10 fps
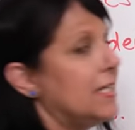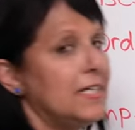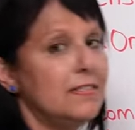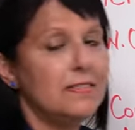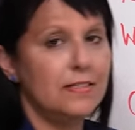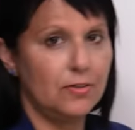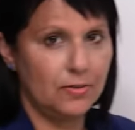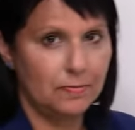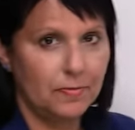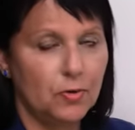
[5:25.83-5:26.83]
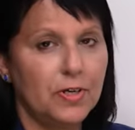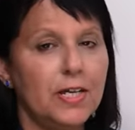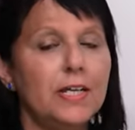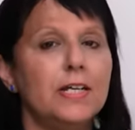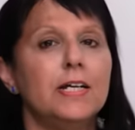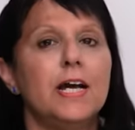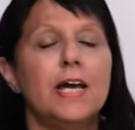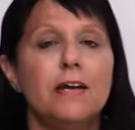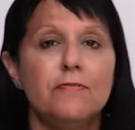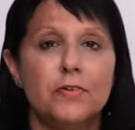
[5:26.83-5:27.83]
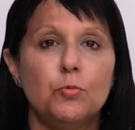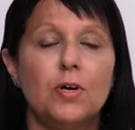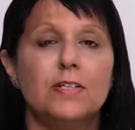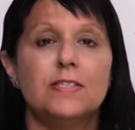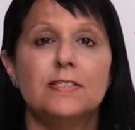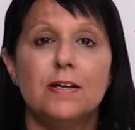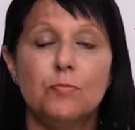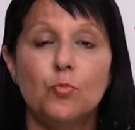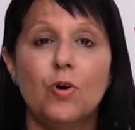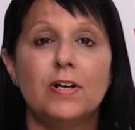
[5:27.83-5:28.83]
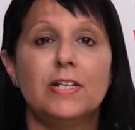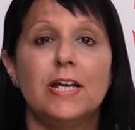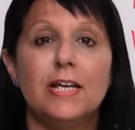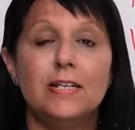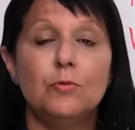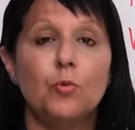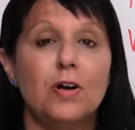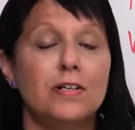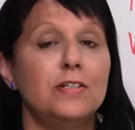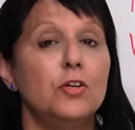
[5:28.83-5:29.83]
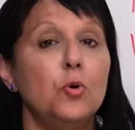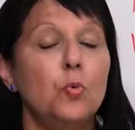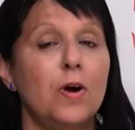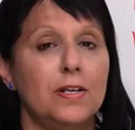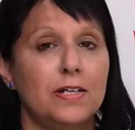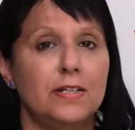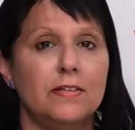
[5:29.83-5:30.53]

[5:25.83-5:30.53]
is here, okay? Everyone, someone, anyone, no one.